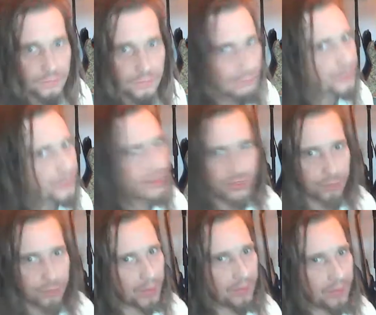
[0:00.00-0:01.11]
musicians,
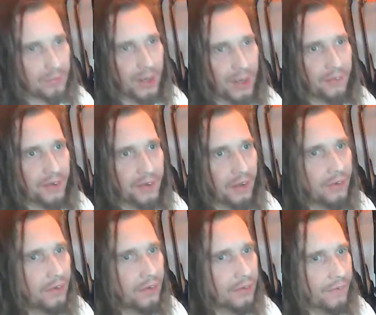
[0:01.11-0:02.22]
better than me out there,
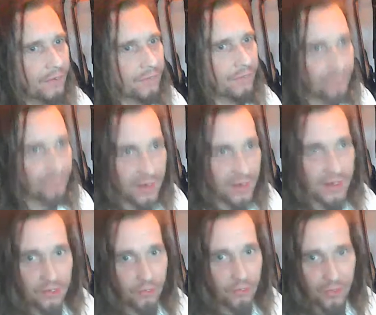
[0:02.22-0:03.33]
that really
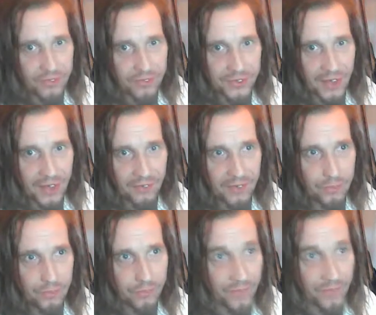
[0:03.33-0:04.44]
don't understand that they're
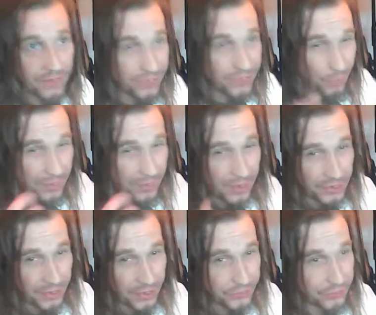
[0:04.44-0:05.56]
good. They're so in their shell, so